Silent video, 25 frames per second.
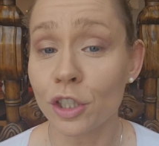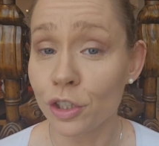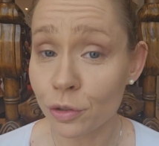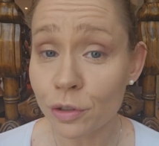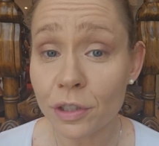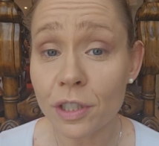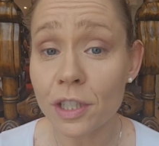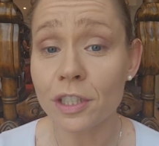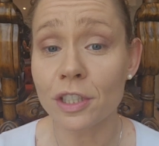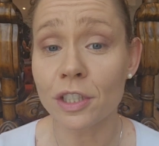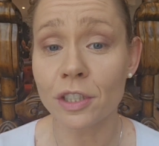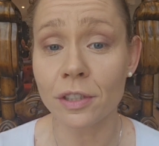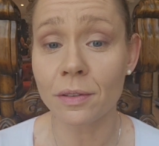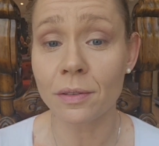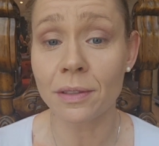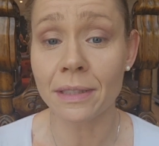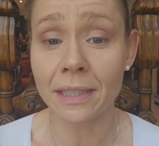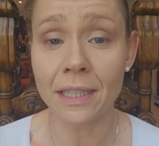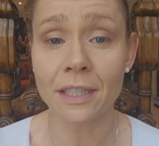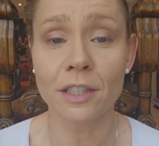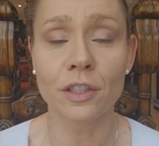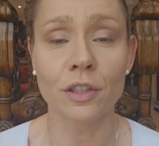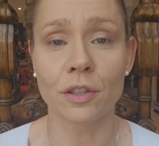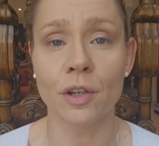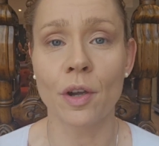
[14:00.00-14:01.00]
You just
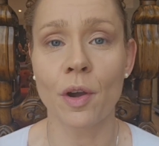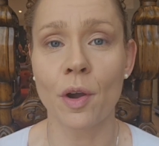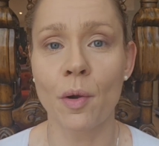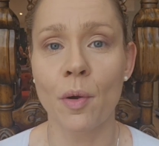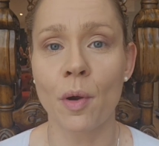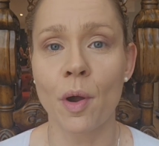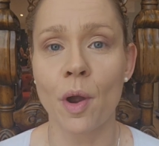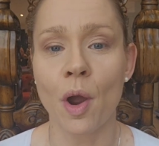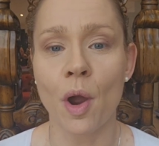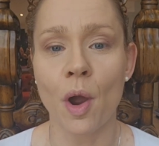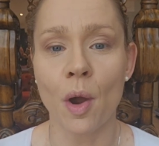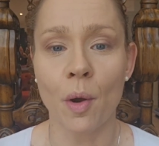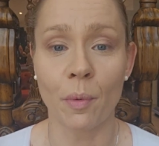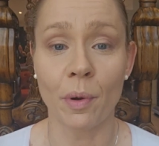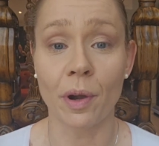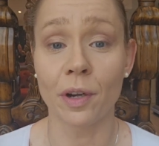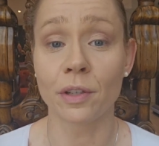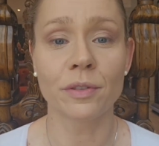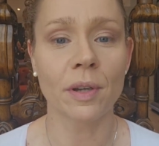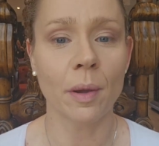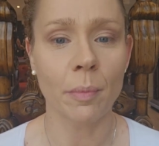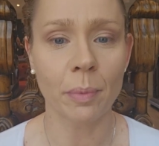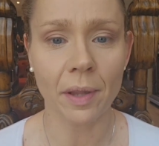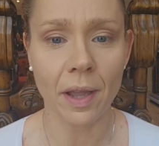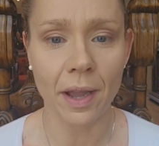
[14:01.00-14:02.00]
need to know where
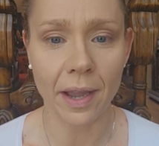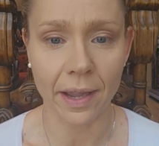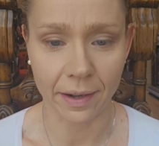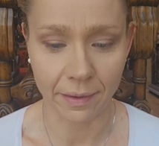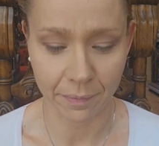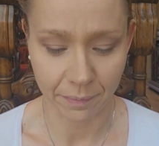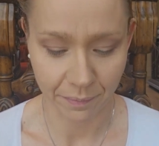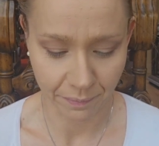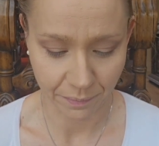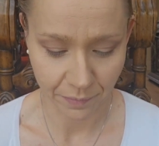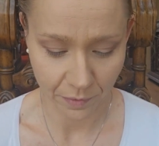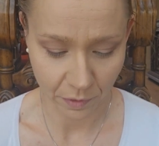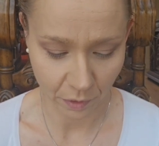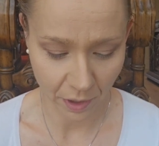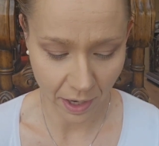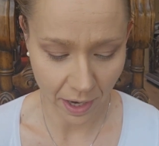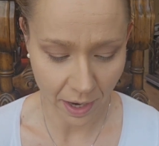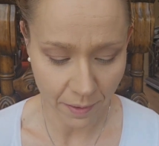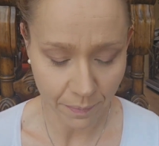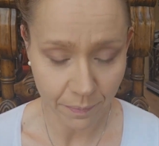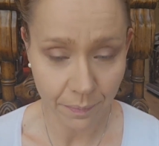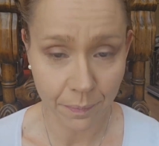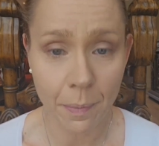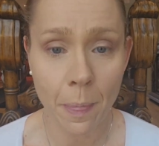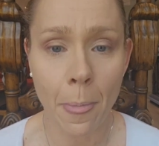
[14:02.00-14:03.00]
to apply it,
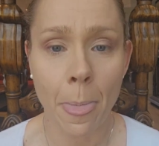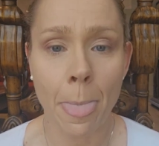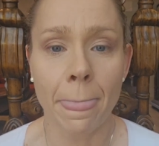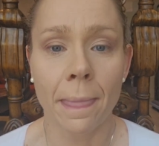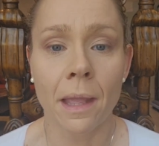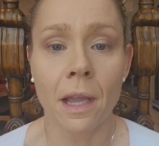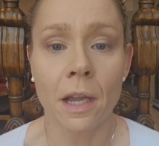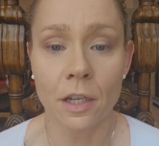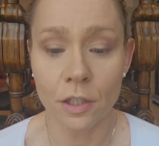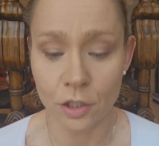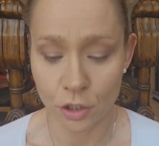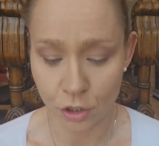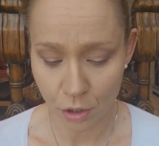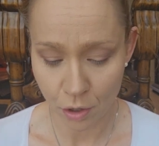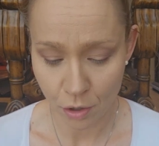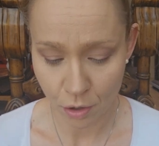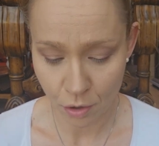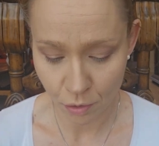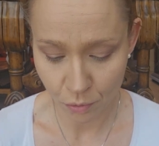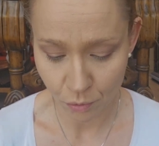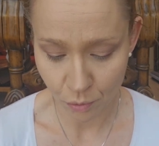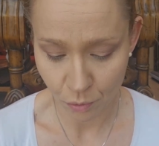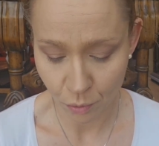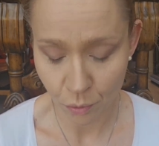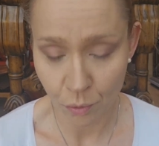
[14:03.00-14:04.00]
okay?
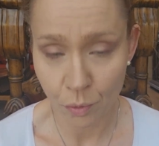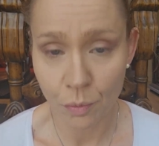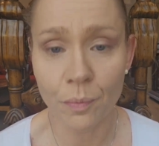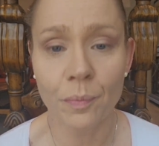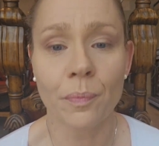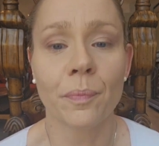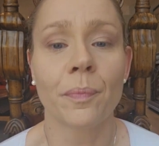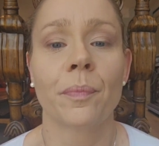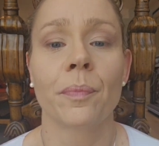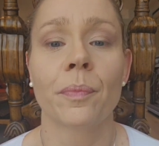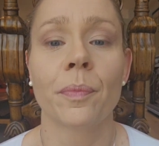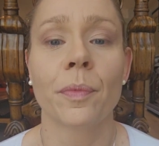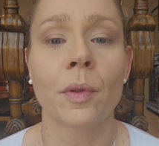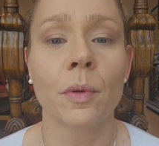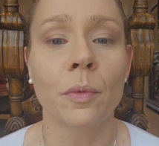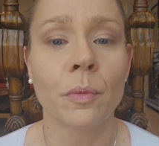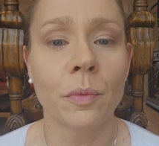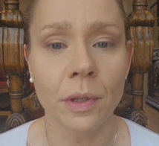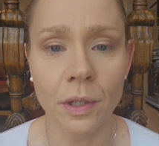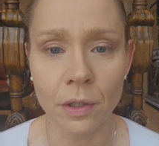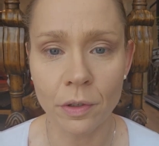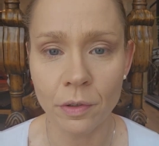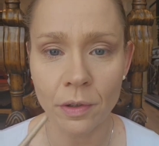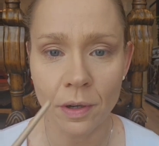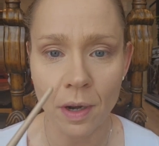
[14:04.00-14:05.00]
So
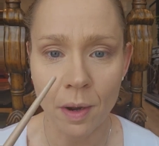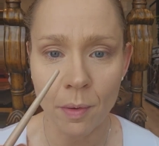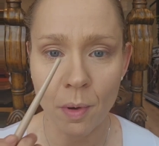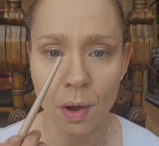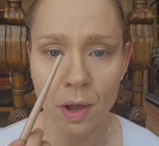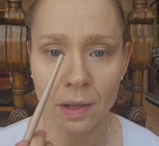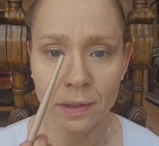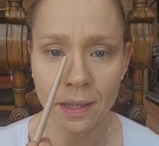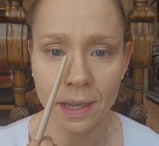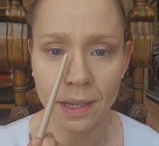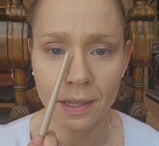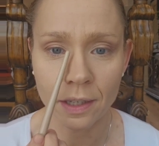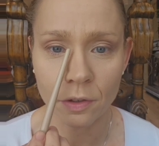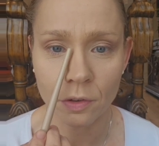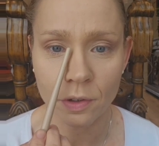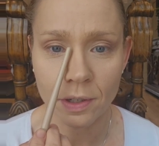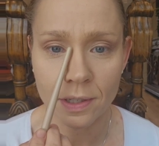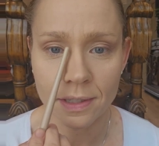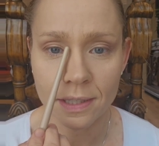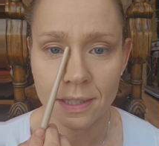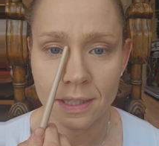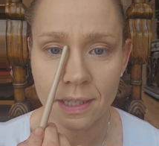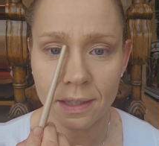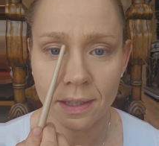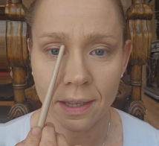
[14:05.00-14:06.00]
we do not want, like you can
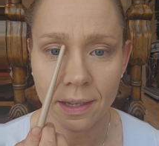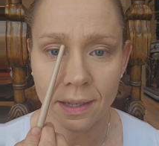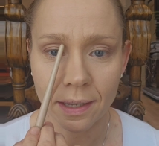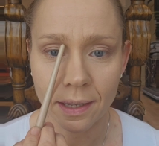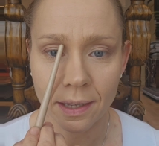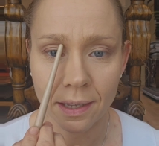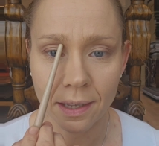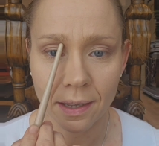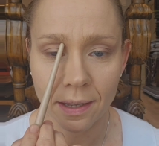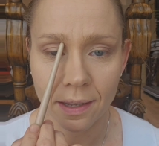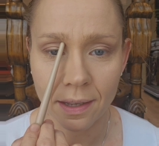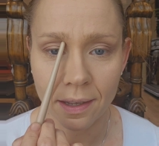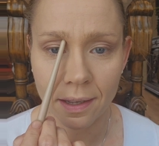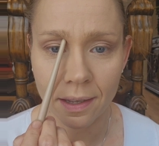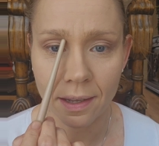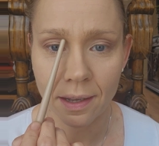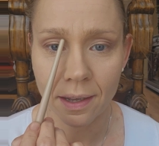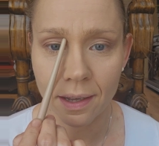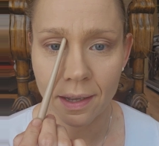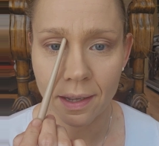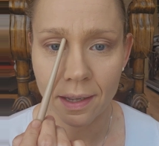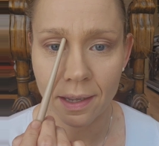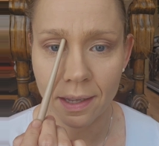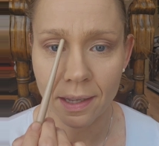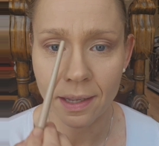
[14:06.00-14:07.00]
see like
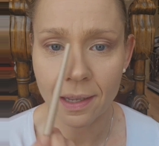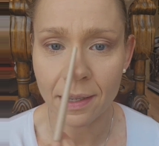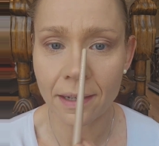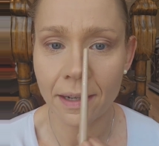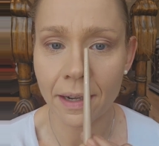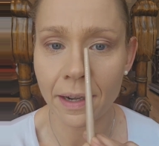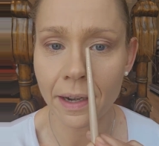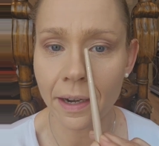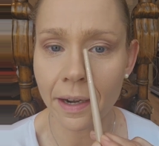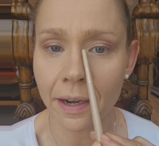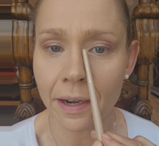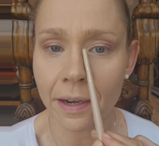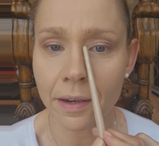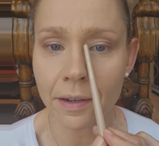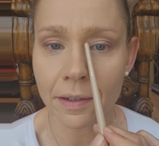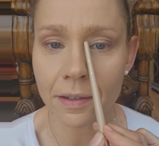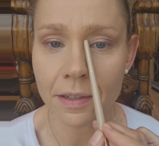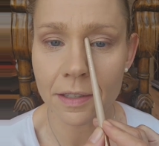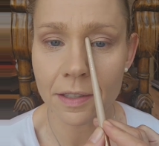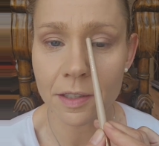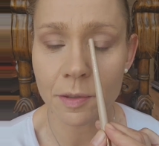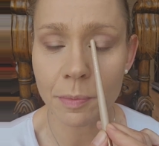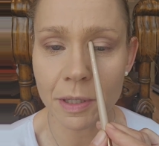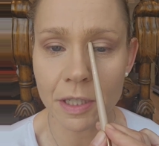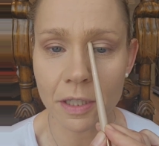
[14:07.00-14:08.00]
in here,
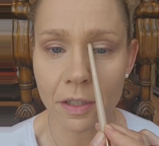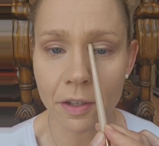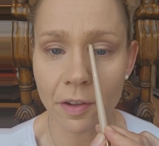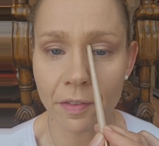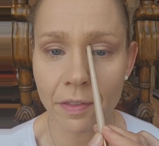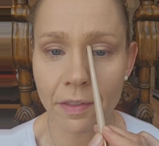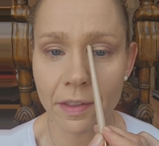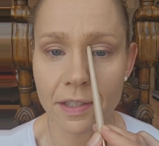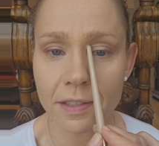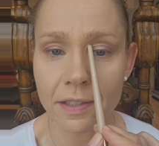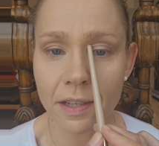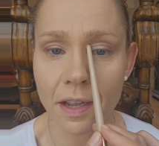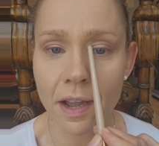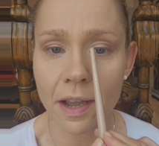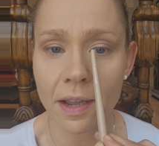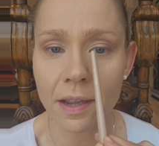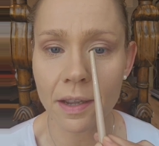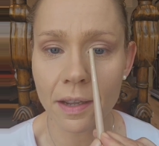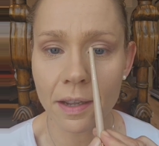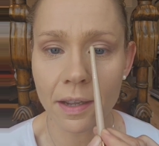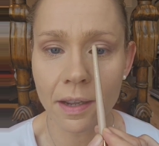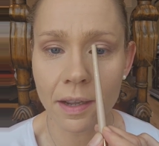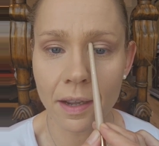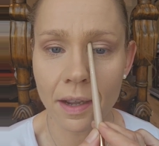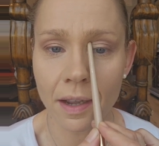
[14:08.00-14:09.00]
especially on this eye,
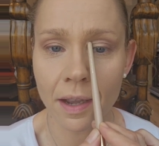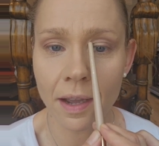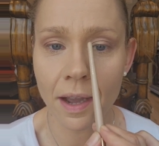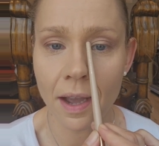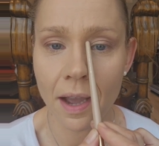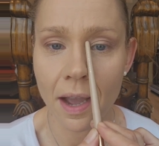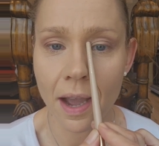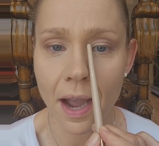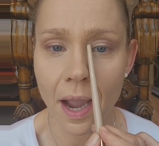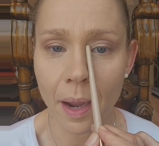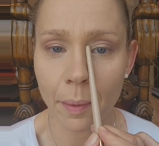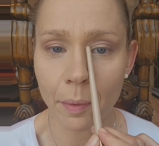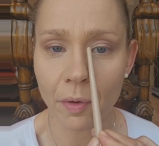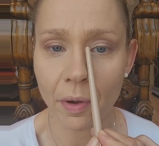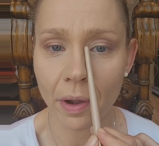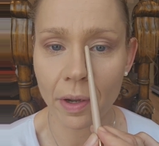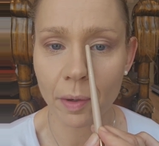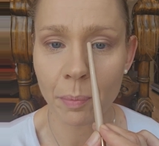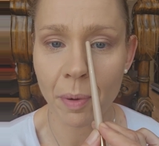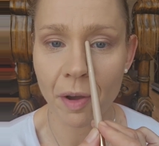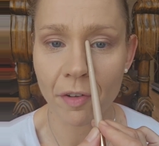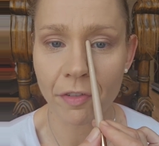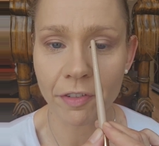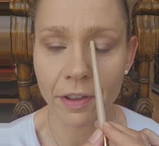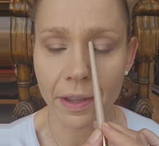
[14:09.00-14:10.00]
I'm quite
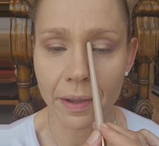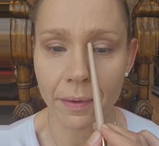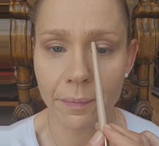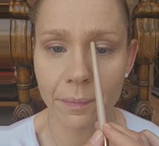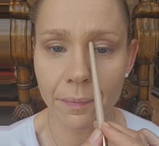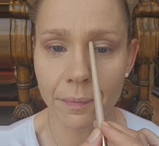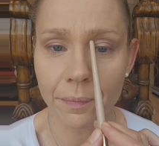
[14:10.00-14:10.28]
puffy.